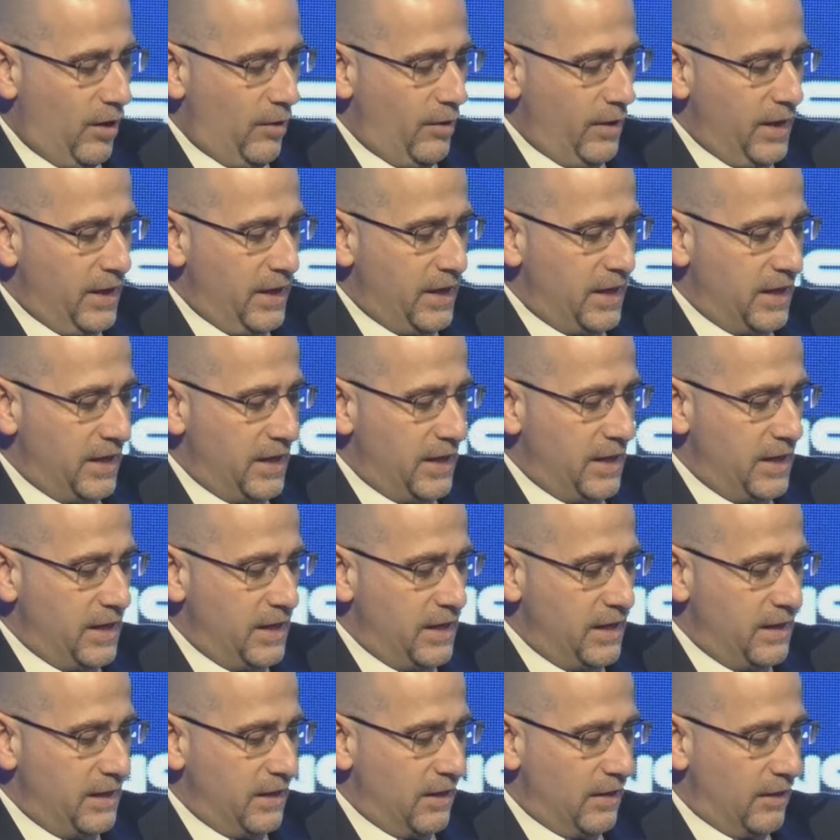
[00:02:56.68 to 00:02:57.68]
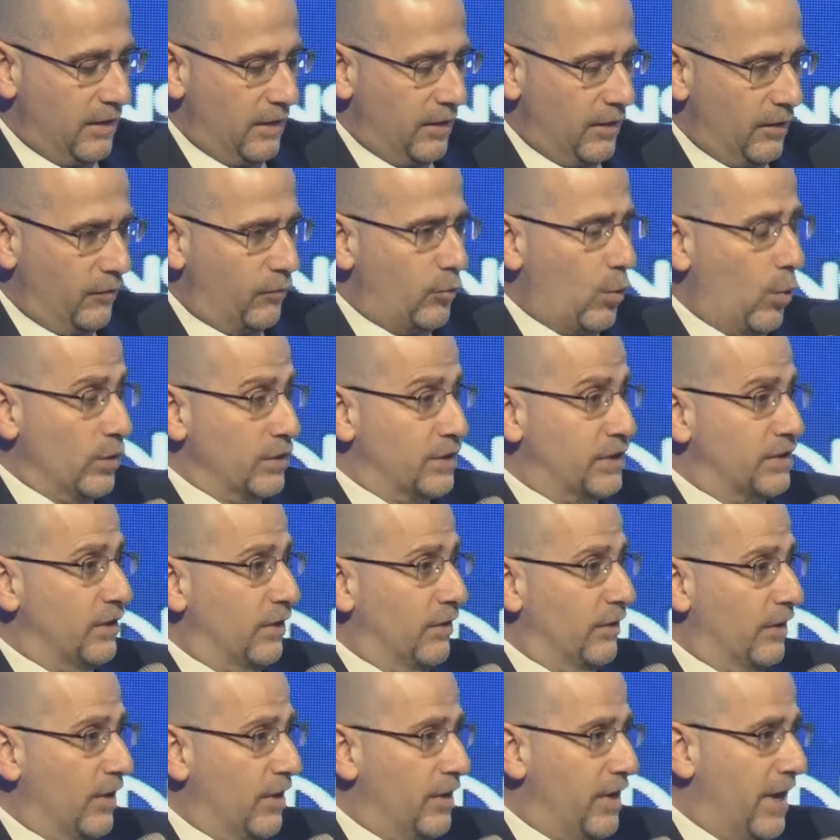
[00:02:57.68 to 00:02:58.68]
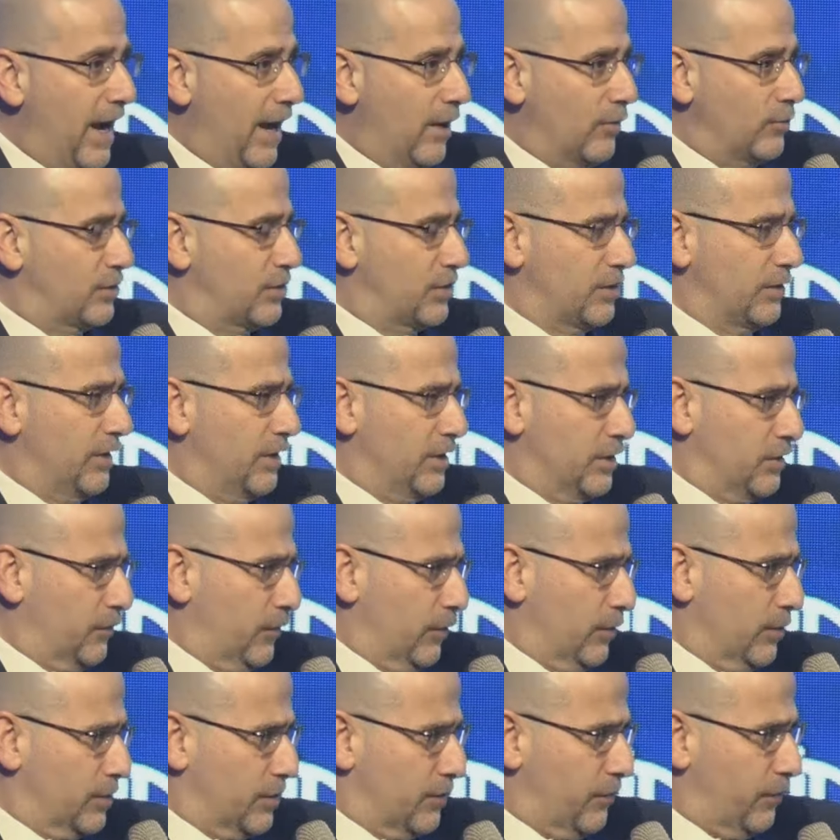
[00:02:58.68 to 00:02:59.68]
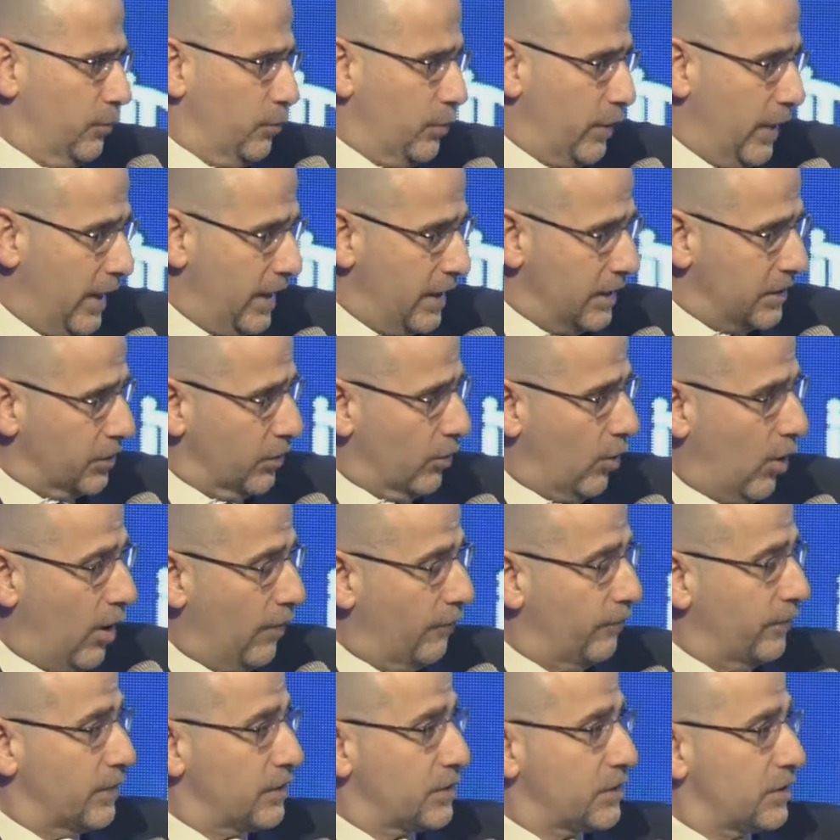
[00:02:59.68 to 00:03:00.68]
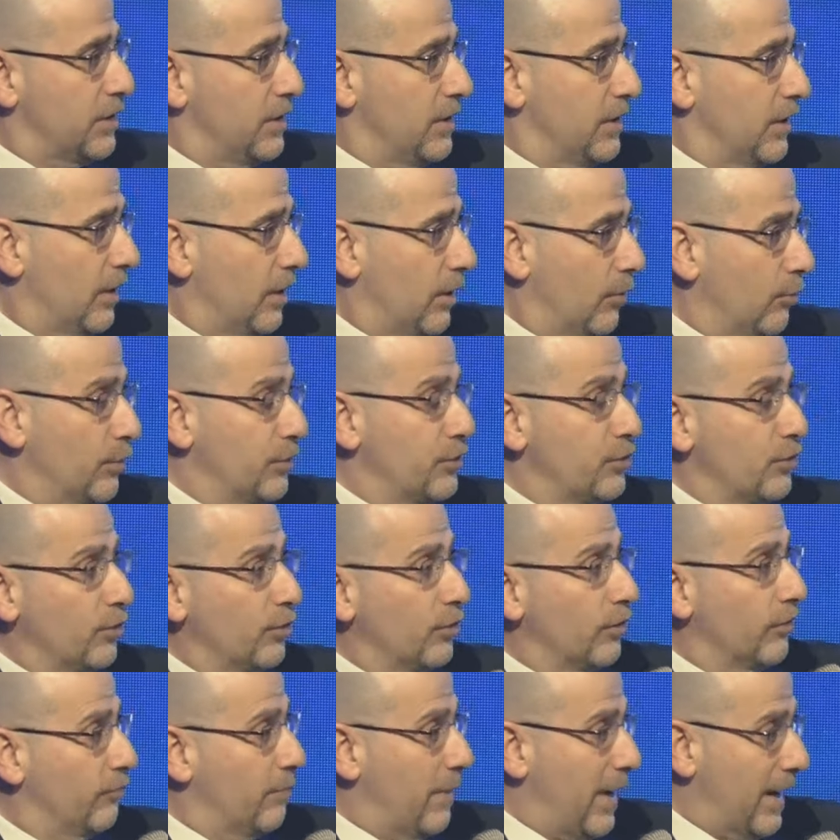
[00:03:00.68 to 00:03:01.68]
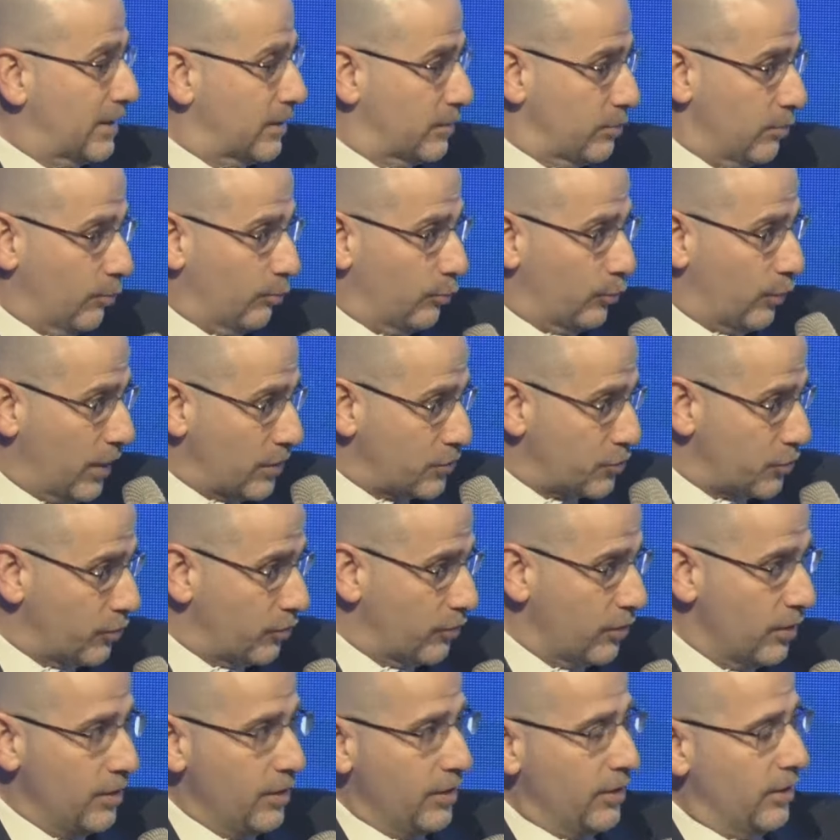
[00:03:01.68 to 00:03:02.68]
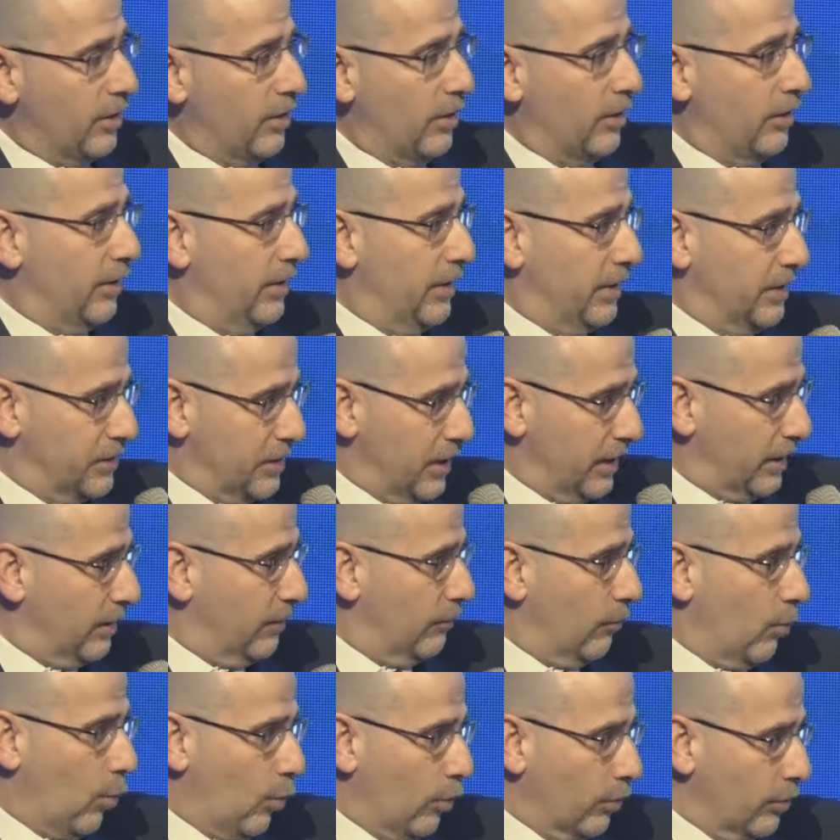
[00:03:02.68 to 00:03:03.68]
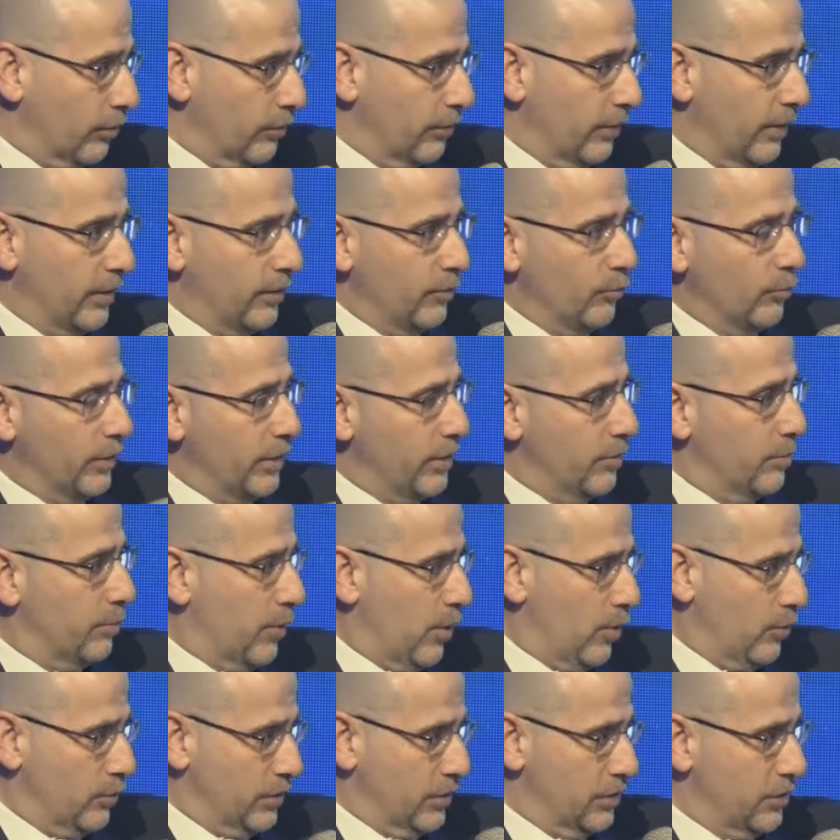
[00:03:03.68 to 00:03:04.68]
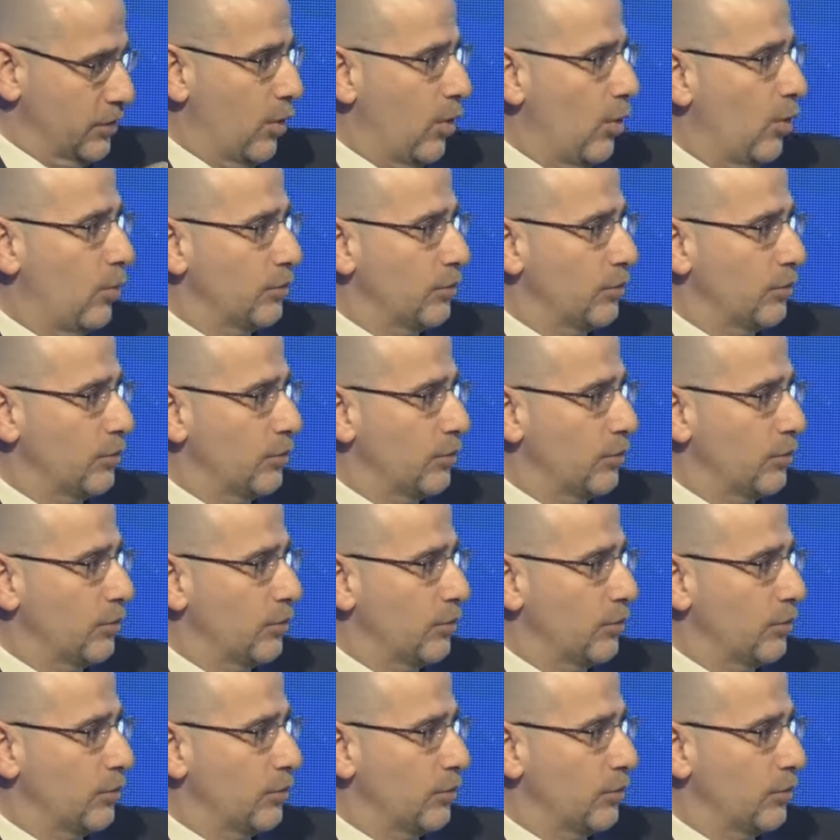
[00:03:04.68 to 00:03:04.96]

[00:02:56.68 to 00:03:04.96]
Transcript: He, of course, announced in his first few days in office a return of maximum pressure, an executive order that reimposes a whole